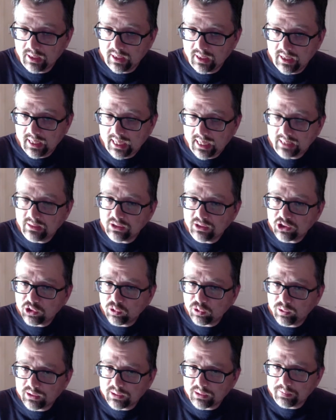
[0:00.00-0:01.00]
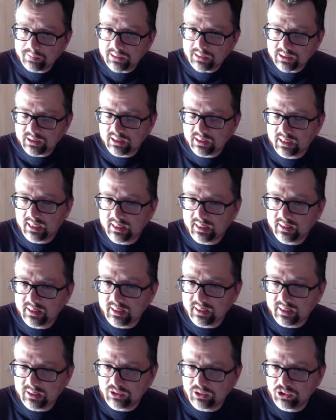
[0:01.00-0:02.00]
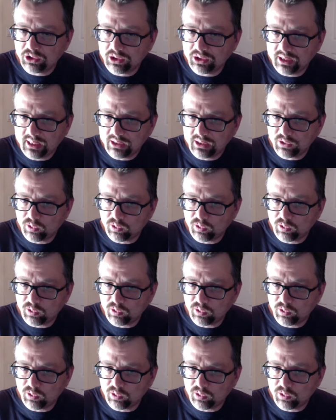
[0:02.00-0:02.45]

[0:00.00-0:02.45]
And this is what's missing, I think, in today's